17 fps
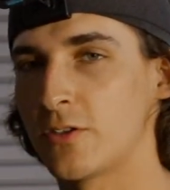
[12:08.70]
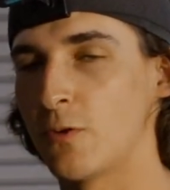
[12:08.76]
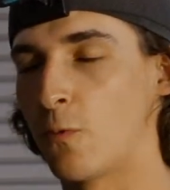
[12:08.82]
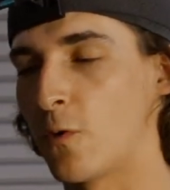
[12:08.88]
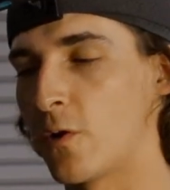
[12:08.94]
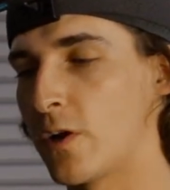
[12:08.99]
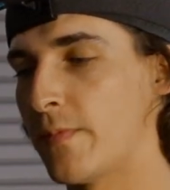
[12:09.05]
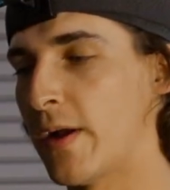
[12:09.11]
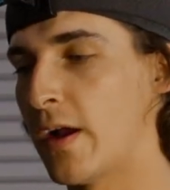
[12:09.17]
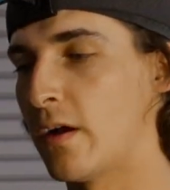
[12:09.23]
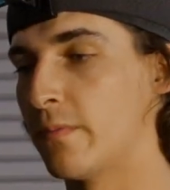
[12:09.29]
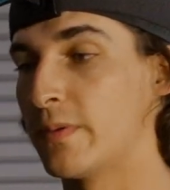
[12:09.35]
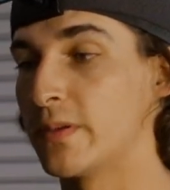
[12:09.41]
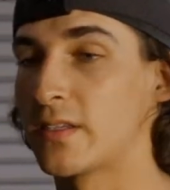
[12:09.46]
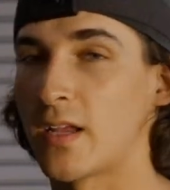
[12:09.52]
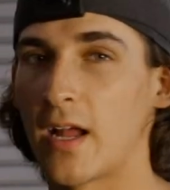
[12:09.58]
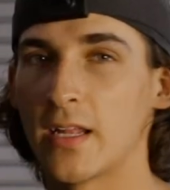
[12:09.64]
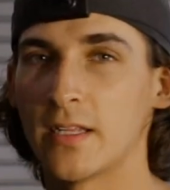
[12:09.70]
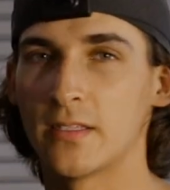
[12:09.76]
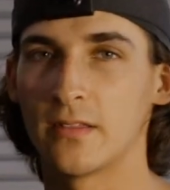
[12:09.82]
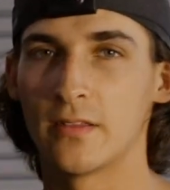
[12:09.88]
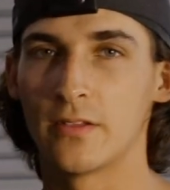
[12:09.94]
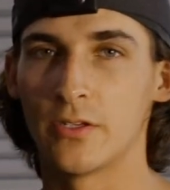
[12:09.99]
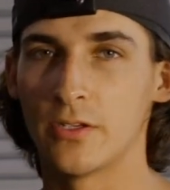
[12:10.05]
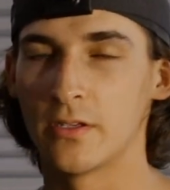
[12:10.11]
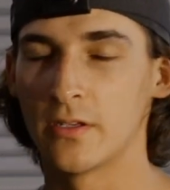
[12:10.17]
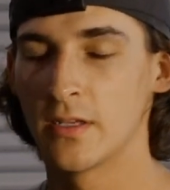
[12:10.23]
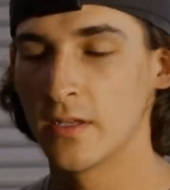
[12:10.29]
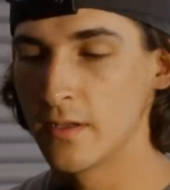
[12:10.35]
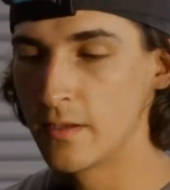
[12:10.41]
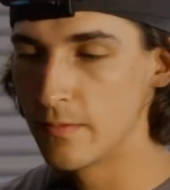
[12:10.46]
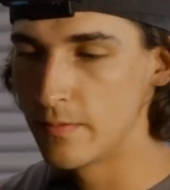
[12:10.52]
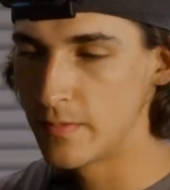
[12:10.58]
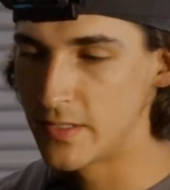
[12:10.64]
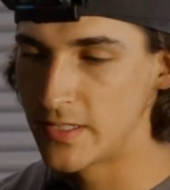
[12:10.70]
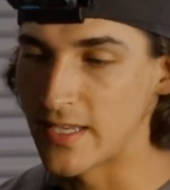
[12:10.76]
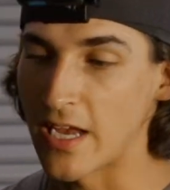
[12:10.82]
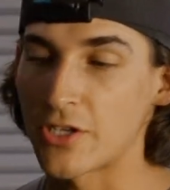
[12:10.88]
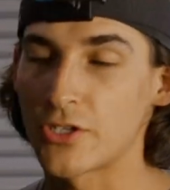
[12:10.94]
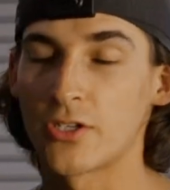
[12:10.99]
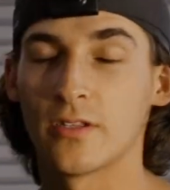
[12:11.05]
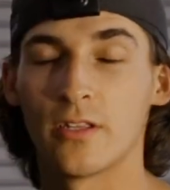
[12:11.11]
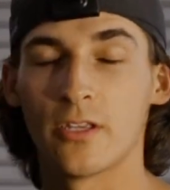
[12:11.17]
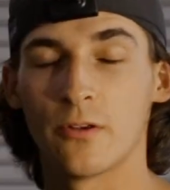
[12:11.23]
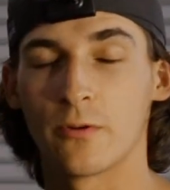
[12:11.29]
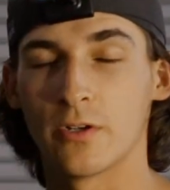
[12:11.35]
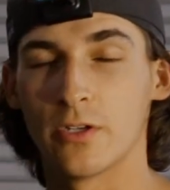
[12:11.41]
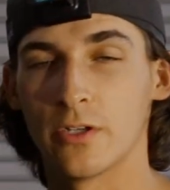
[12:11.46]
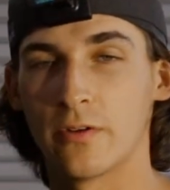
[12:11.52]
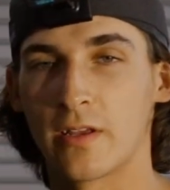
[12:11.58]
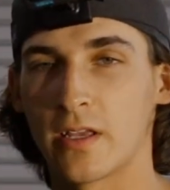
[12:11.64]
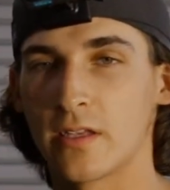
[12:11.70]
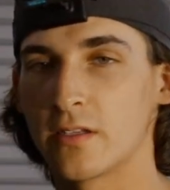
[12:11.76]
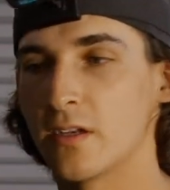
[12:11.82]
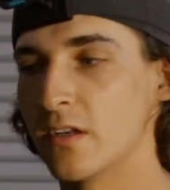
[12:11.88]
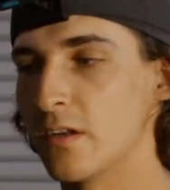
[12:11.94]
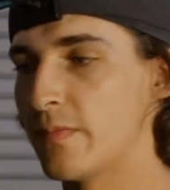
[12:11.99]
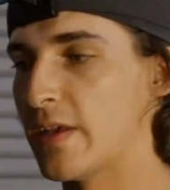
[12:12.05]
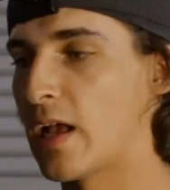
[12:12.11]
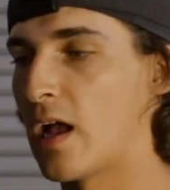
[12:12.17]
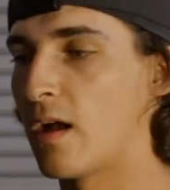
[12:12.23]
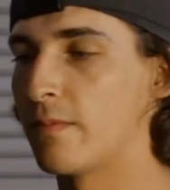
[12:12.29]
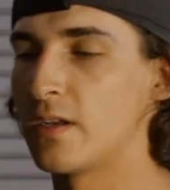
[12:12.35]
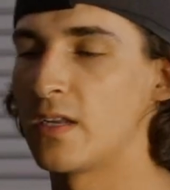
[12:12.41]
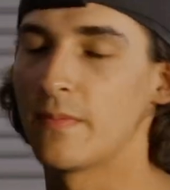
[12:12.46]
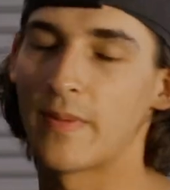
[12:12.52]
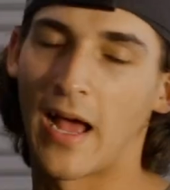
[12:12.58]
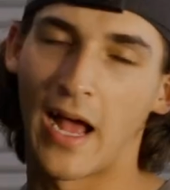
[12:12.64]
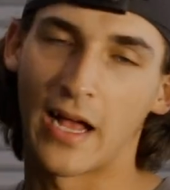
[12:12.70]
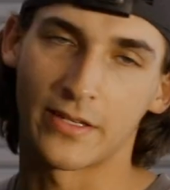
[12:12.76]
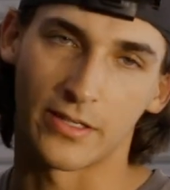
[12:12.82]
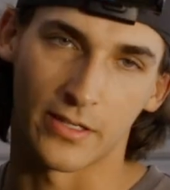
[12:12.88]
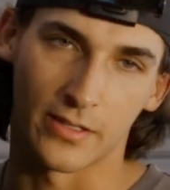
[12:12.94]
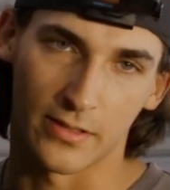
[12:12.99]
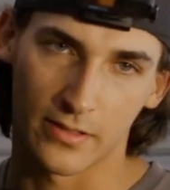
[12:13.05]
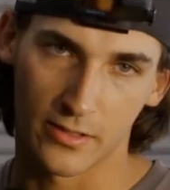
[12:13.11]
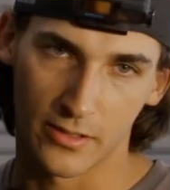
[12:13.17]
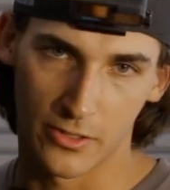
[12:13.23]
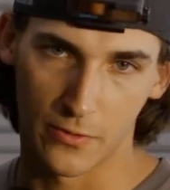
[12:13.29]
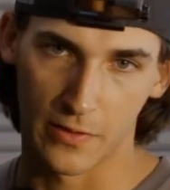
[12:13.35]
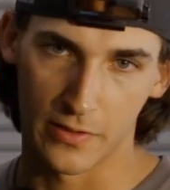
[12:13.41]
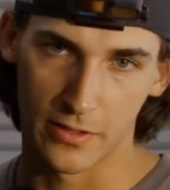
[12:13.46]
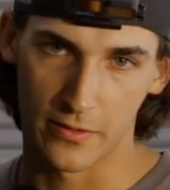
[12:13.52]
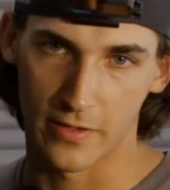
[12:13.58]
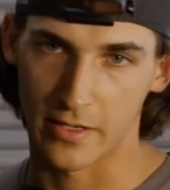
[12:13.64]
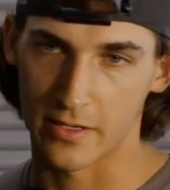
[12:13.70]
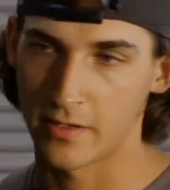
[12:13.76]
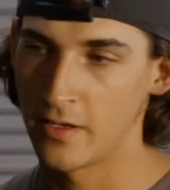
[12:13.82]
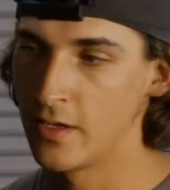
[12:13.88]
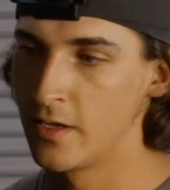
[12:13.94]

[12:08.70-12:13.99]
to worry about besides the section that you were doing is going to be how many passes you are doing.